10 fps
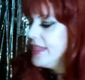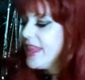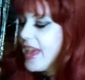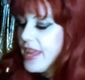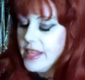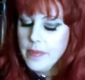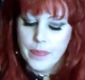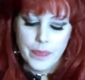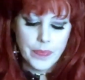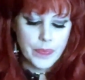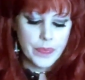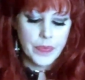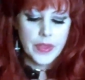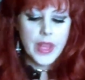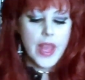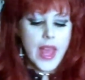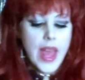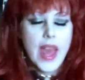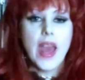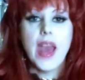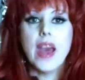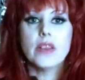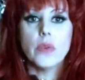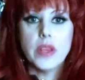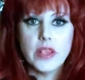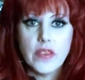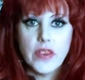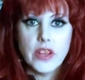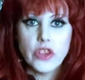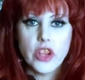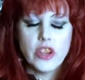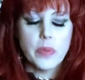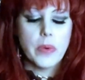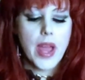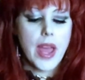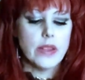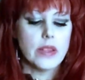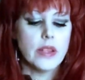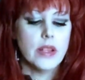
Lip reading: And then, it has all these different interchangeable heads.